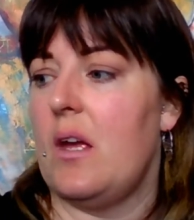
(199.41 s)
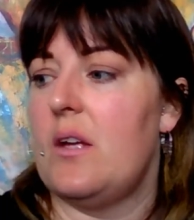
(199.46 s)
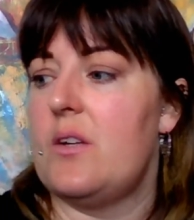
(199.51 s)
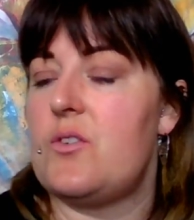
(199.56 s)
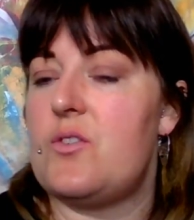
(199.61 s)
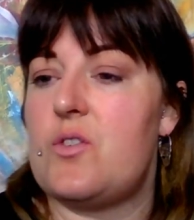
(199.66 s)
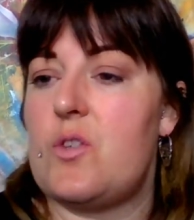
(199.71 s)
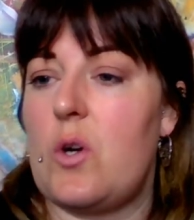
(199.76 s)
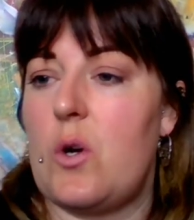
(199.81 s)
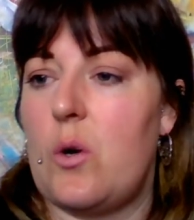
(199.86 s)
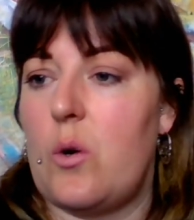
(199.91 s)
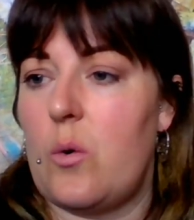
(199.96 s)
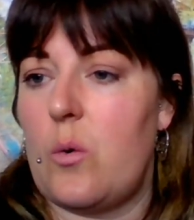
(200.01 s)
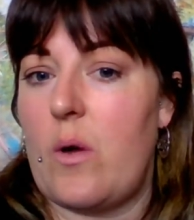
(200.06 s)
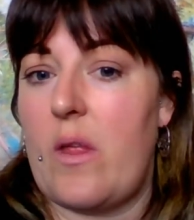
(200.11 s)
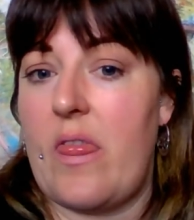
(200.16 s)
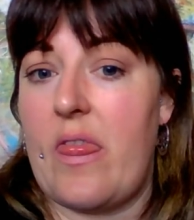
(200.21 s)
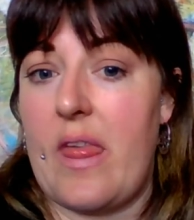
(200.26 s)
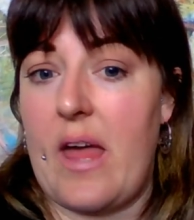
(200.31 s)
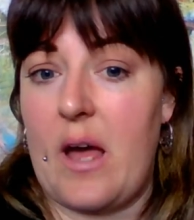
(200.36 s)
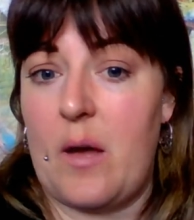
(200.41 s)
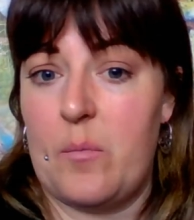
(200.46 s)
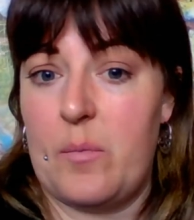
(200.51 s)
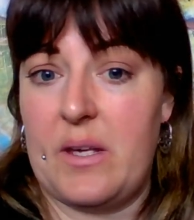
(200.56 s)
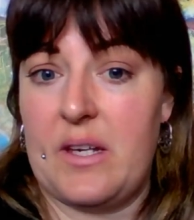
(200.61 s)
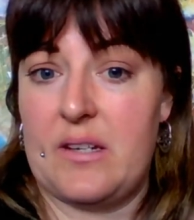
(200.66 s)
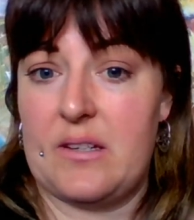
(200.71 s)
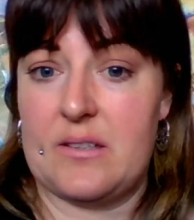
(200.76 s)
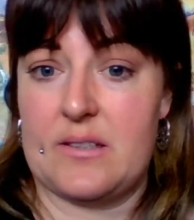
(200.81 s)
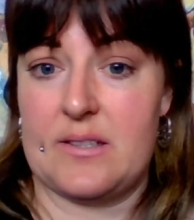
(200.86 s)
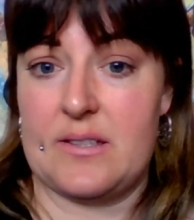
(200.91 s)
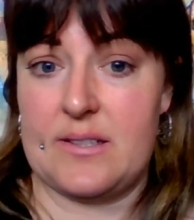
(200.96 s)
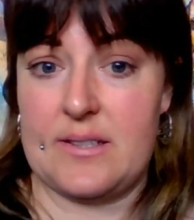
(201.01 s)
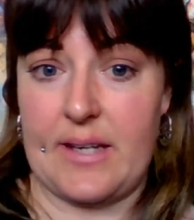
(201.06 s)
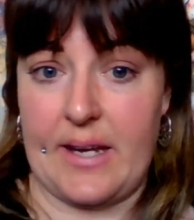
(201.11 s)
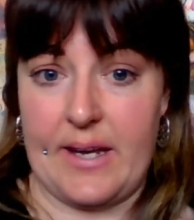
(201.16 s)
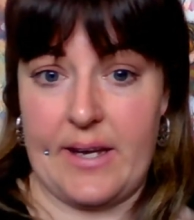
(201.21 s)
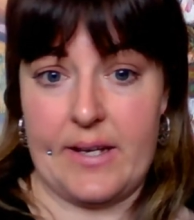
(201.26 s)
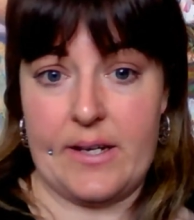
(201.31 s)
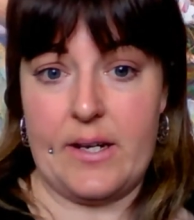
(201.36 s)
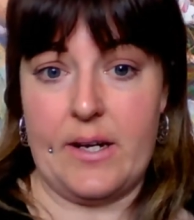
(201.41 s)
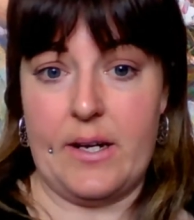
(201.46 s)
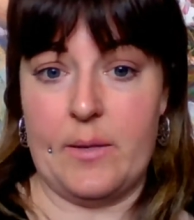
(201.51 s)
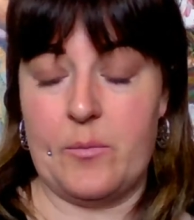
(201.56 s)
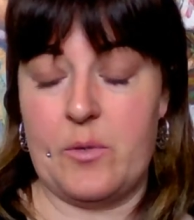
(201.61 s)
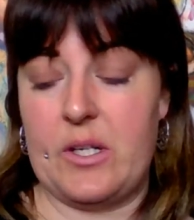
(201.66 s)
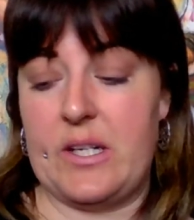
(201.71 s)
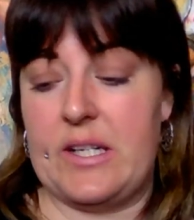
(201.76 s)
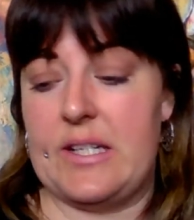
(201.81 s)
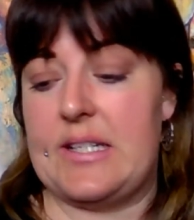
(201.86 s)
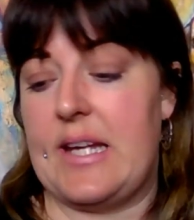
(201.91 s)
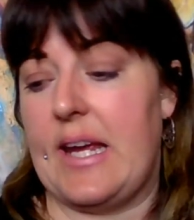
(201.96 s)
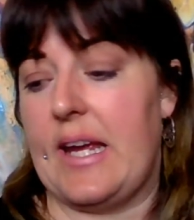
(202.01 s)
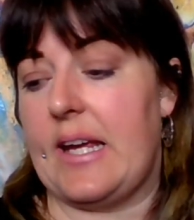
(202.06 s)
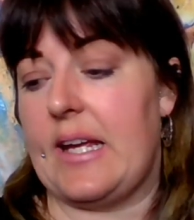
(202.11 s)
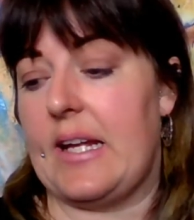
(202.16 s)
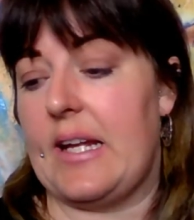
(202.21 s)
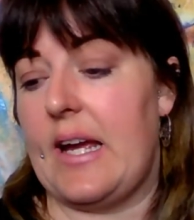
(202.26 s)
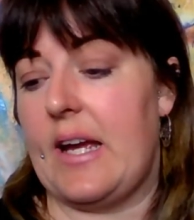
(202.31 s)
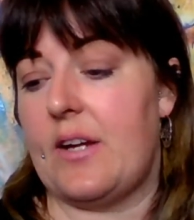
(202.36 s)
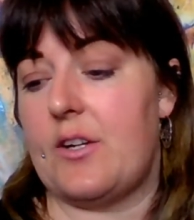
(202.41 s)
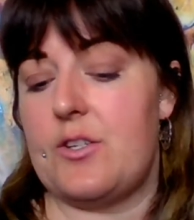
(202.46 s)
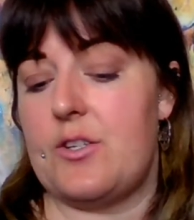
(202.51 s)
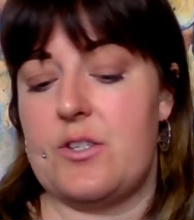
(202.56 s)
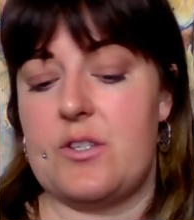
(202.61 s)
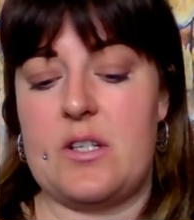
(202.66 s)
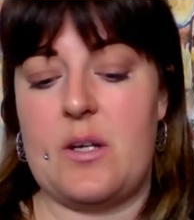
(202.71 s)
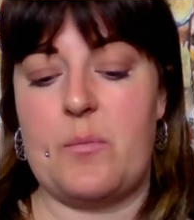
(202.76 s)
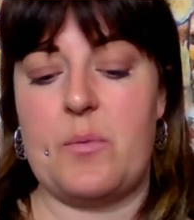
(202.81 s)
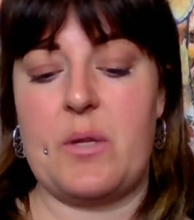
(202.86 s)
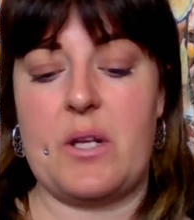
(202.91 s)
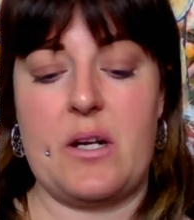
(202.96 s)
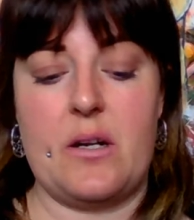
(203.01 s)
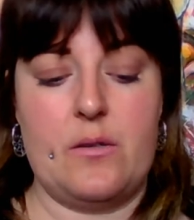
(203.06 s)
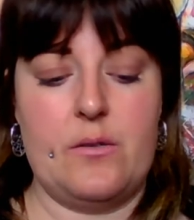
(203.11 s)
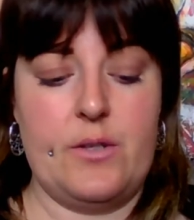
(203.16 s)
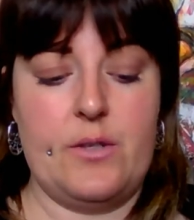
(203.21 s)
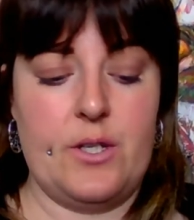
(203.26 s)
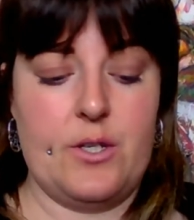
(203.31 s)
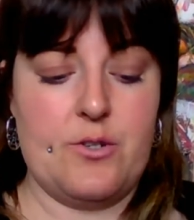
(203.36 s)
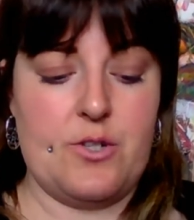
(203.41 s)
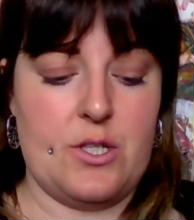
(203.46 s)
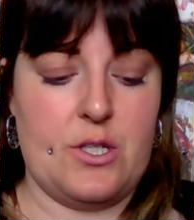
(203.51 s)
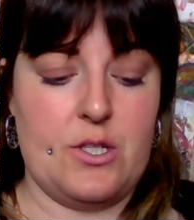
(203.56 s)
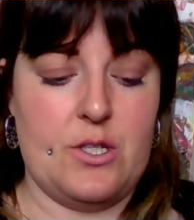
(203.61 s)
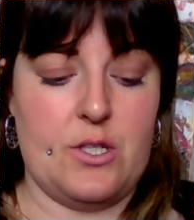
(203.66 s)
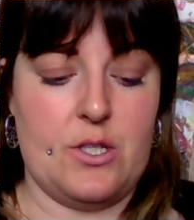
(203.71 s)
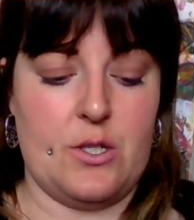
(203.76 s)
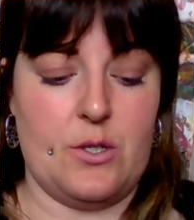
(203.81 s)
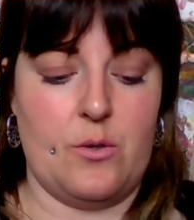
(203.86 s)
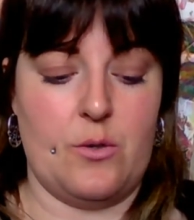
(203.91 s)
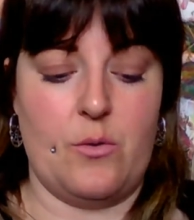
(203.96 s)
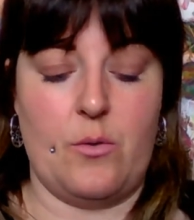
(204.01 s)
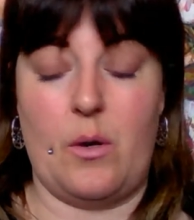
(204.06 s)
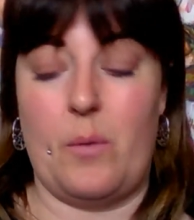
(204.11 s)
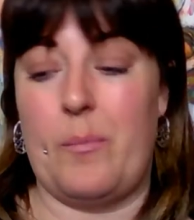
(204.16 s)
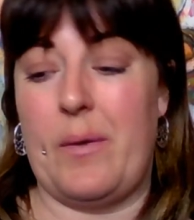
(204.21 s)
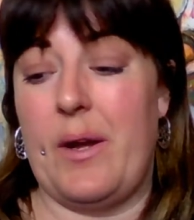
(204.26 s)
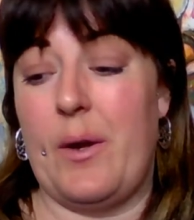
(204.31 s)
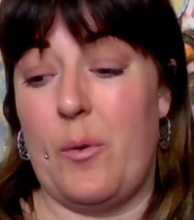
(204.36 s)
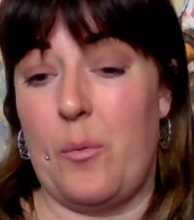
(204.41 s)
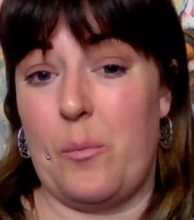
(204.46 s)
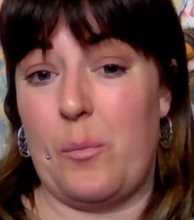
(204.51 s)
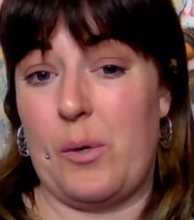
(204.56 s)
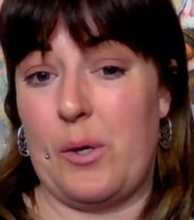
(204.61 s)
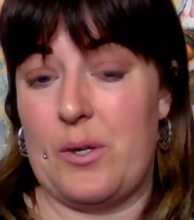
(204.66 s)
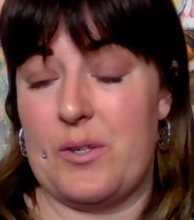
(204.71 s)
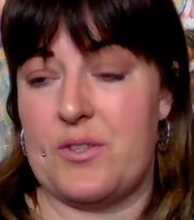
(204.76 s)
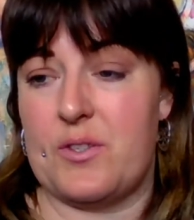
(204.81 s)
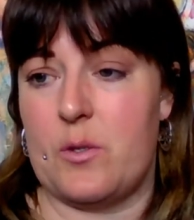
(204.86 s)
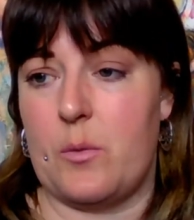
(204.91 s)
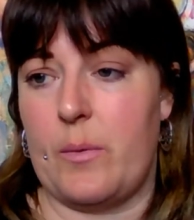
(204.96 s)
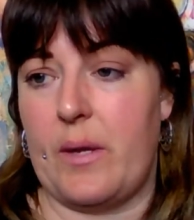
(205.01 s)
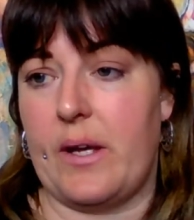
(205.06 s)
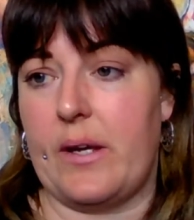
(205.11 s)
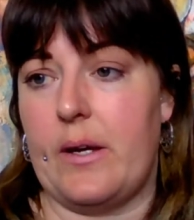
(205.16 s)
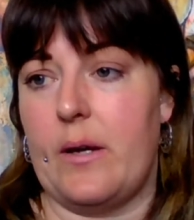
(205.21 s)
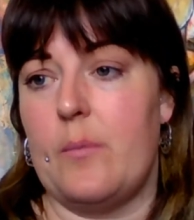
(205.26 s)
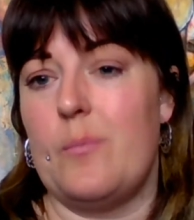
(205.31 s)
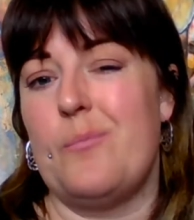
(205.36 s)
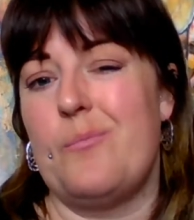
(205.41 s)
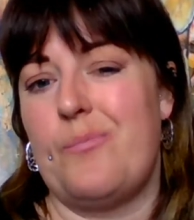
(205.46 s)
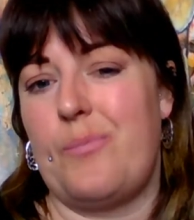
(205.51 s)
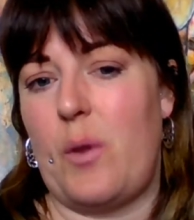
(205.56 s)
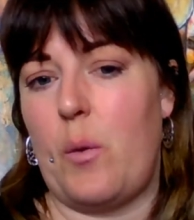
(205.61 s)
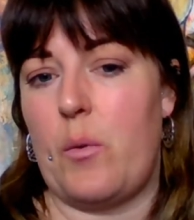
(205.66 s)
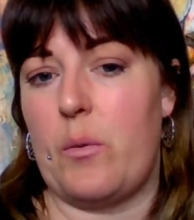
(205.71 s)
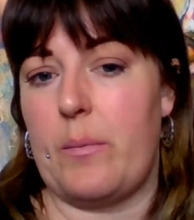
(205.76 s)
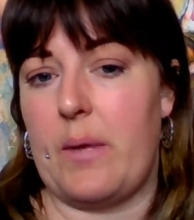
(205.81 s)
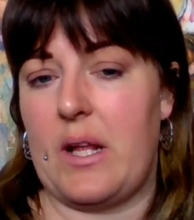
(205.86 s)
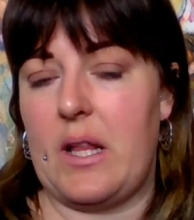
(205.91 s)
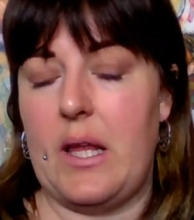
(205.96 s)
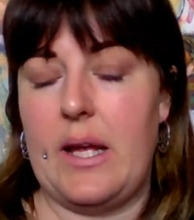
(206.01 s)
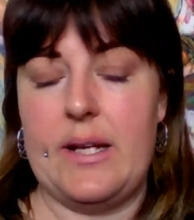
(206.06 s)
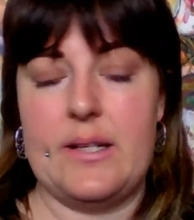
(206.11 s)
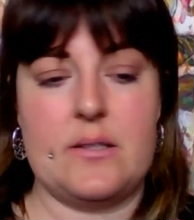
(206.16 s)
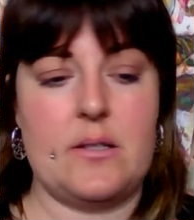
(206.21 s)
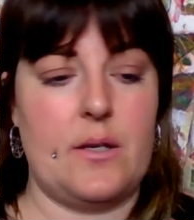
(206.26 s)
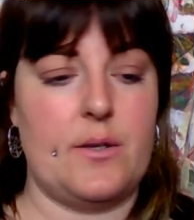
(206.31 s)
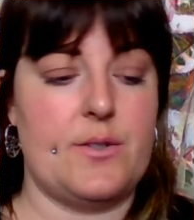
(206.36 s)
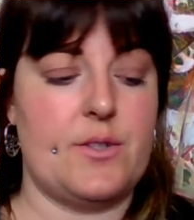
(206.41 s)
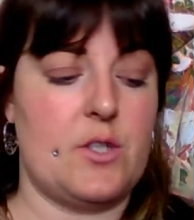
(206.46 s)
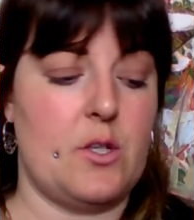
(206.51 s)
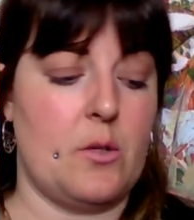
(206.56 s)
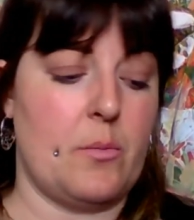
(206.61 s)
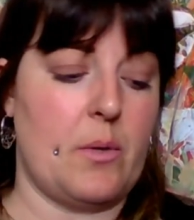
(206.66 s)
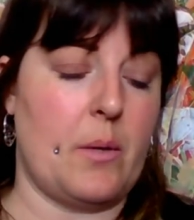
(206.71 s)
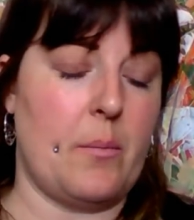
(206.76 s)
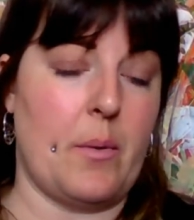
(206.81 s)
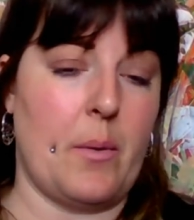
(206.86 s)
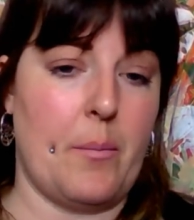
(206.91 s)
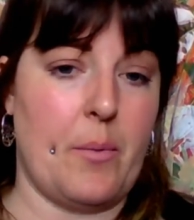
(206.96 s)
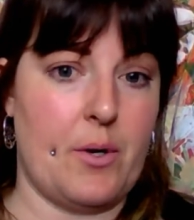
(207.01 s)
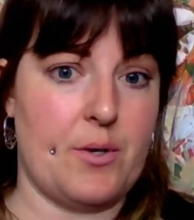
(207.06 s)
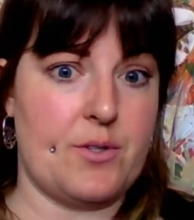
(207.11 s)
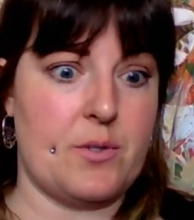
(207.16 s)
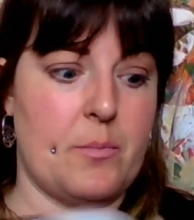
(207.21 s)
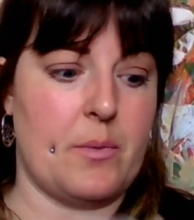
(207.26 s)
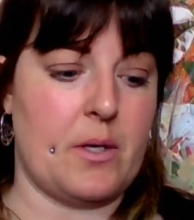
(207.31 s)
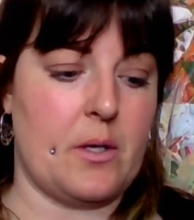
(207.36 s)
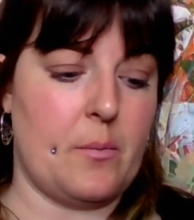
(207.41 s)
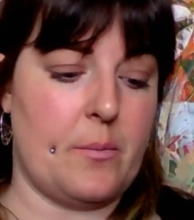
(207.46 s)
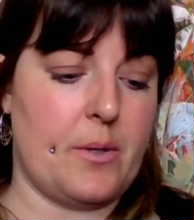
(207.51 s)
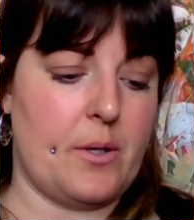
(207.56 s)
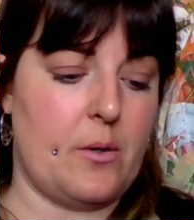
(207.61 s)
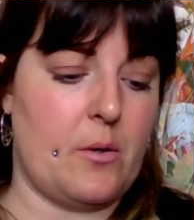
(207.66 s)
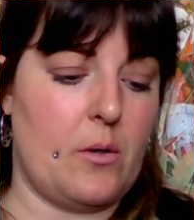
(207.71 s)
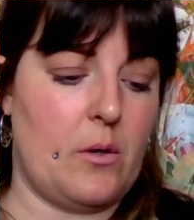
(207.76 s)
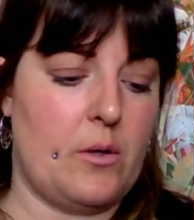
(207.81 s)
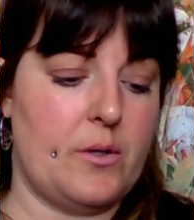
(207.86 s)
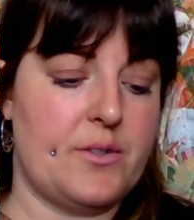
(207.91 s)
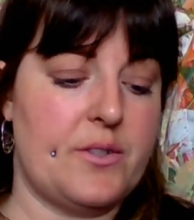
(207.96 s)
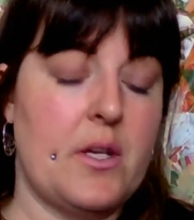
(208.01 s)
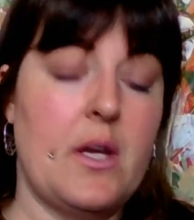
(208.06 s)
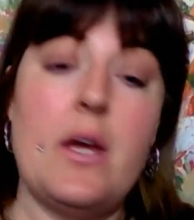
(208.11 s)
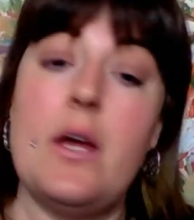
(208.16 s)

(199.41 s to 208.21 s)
So that being said, I'm going to take an extra step that I don't usually do on my own personal makeup, but my clients always do, but on my personal makeup I don't always.